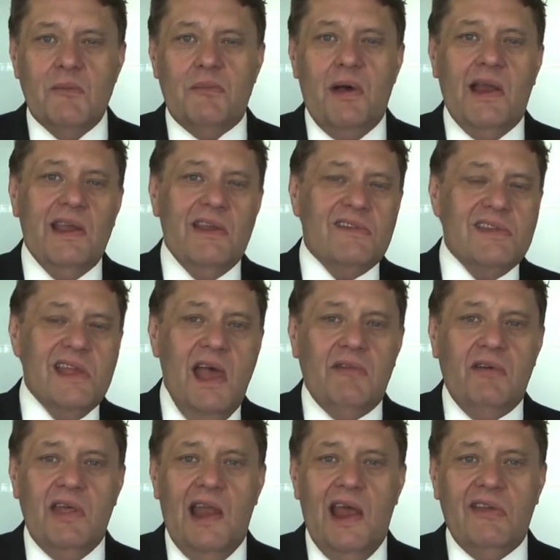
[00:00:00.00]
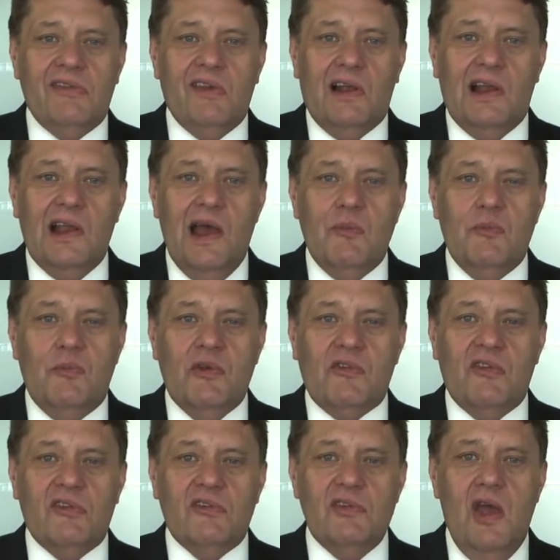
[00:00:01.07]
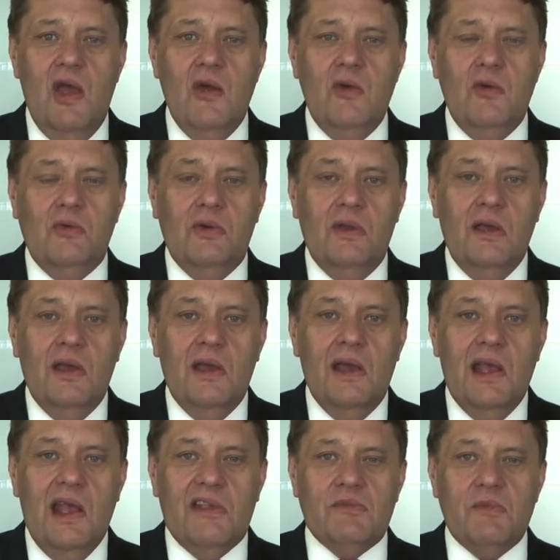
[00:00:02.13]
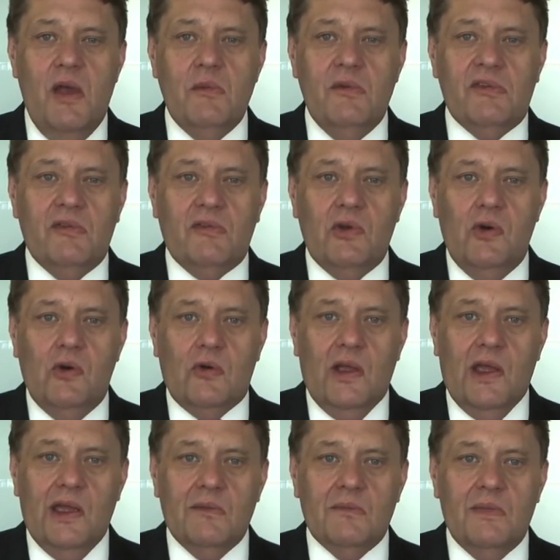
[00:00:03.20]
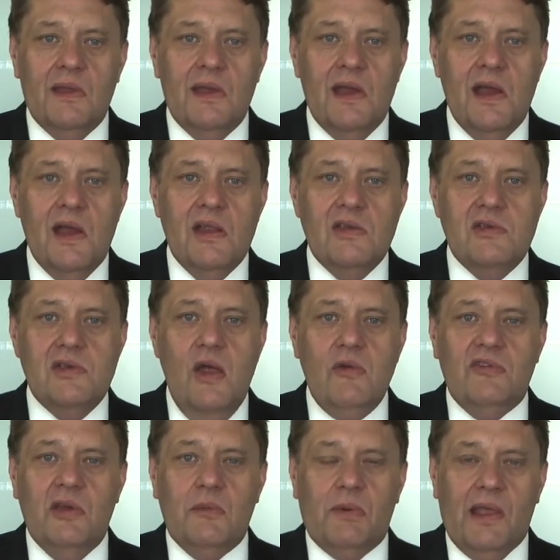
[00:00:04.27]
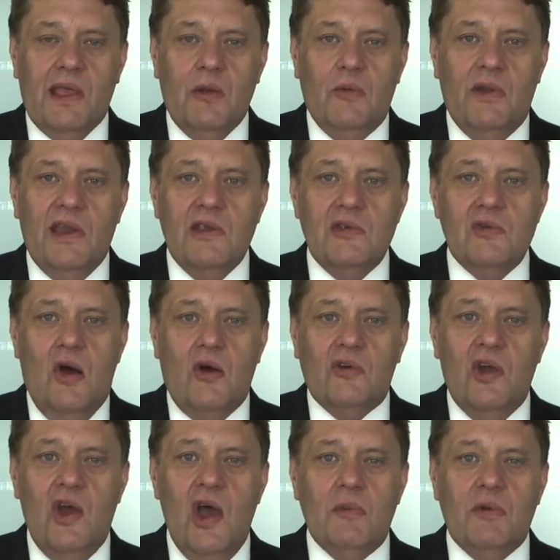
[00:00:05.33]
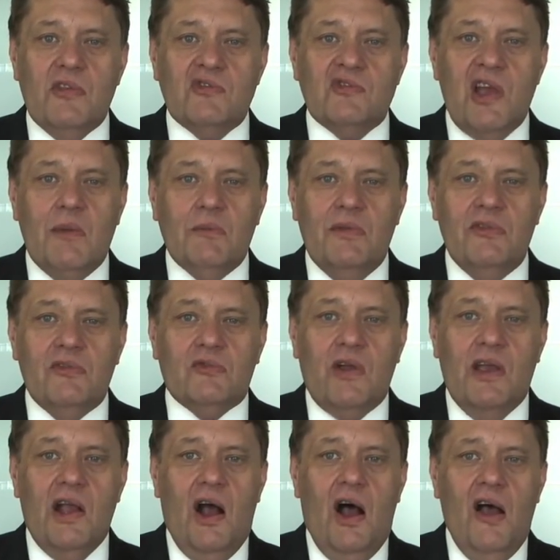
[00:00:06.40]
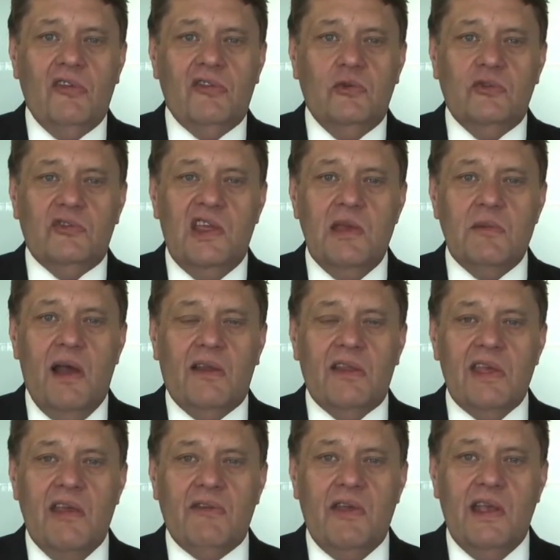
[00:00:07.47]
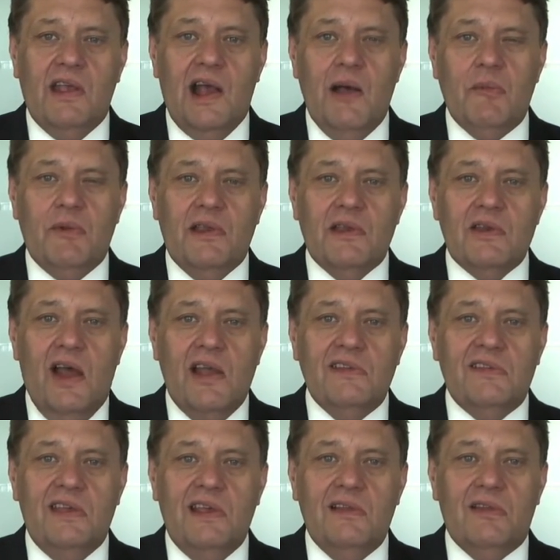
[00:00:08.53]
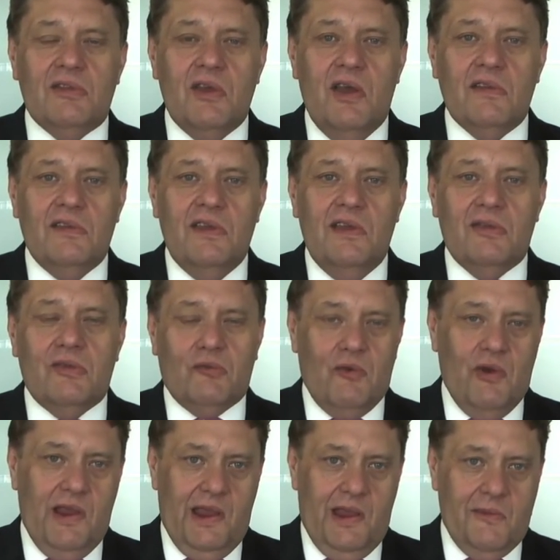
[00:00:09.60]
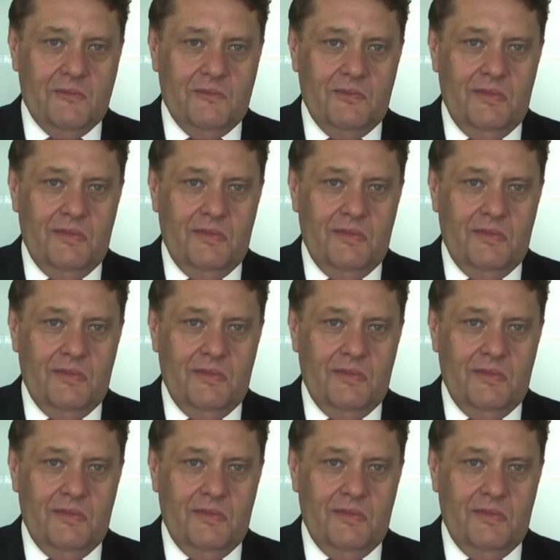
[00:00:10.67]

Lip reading: But it's nevertheless a club which has known its moments of glory. Notably when it knocked Herbert Chapman's great Arsenal team out of the FA Cup in 1933.